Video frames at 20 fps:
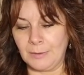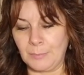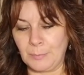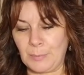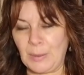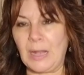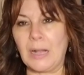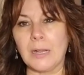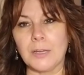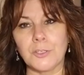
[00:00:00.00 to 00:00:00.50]

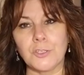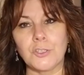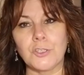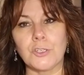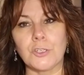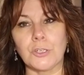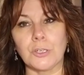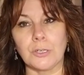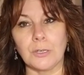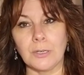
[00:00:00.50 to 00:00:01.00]

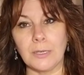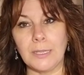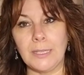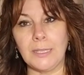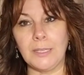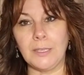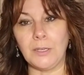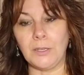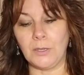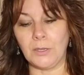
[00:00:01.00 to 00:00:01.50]
posture
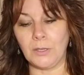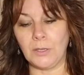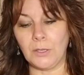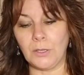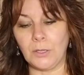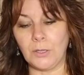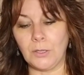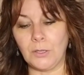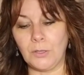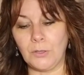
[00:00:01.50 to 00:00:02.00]
in
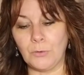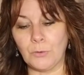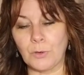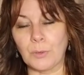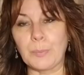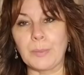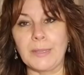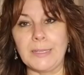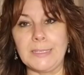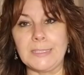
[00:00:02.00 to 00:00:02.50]
your
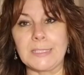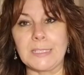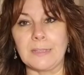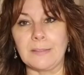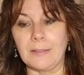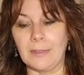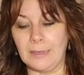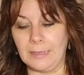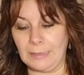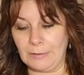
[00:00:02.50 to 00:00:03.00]
place in
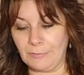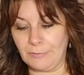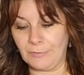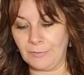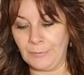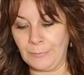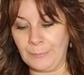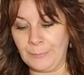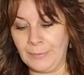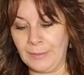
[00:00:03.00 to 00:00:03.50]
life.
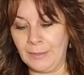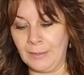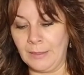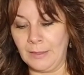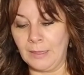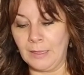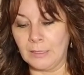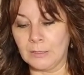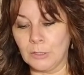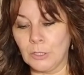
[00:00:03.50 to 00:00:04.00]

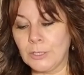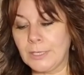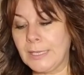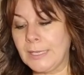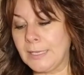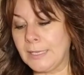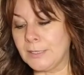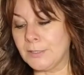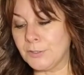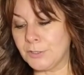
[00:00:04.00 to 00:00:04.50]

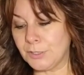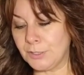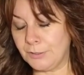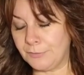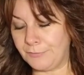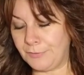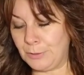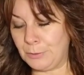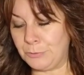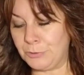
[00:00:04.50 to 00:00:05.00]
Looking into the
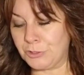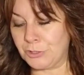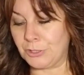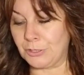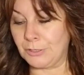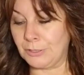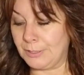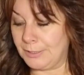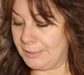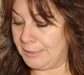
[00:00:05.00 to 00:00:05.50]

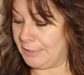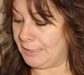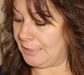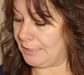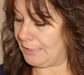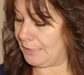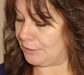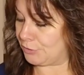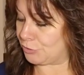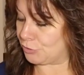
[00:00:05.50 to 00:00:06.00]
future,
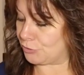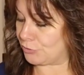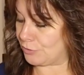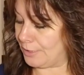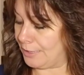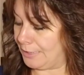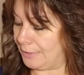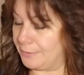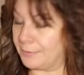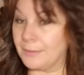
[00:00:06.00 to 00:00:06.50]
needing
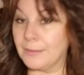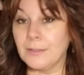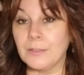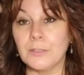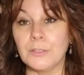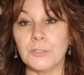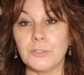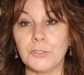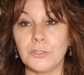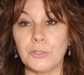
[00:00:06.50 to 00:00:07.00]
strength.
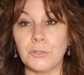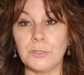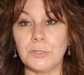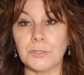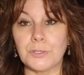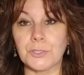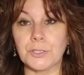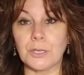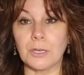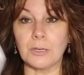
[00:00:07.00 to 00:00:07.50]
To the
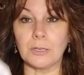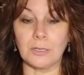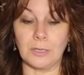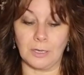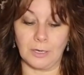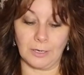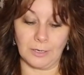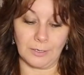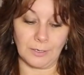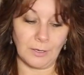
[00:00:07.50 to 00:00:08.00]
star
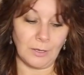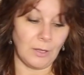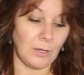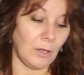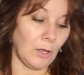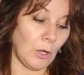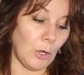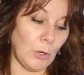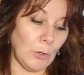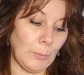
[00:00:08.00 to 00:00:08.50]
card,
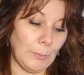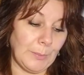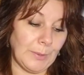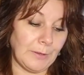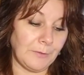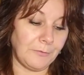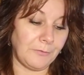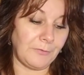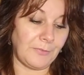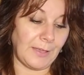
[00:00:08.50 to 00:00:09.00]
hope,
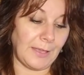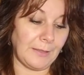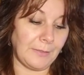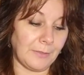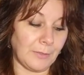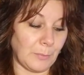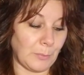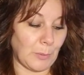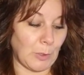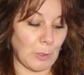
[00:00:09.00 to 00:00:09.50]
faith,
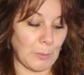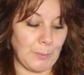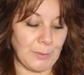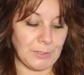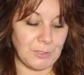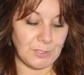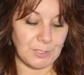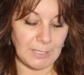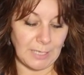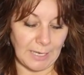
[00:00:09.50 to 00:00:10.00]

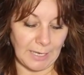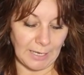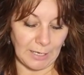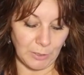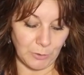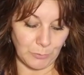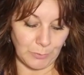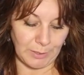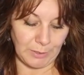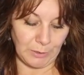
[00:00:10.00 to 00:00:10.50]
purpose,
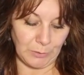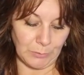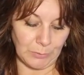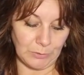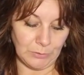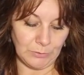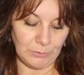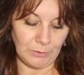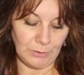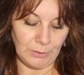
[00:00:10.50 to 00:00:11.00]
and
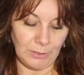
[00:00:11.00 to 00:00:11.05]
renewal.